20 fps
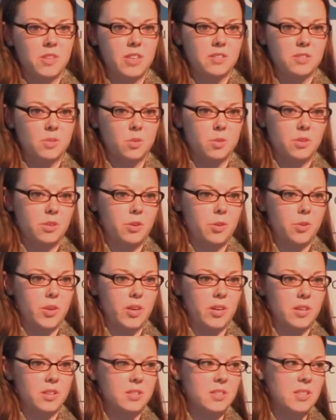is North
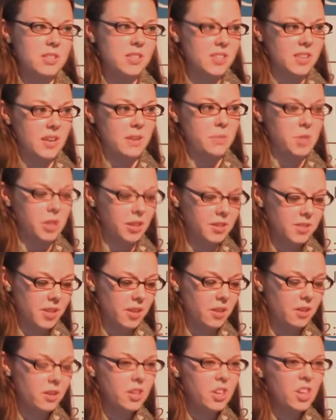Korea
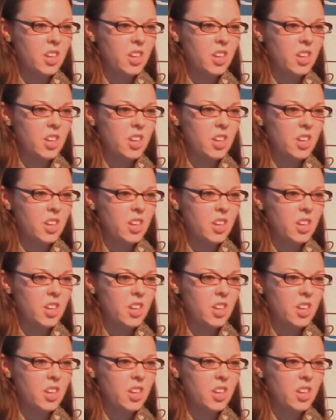destabilizing?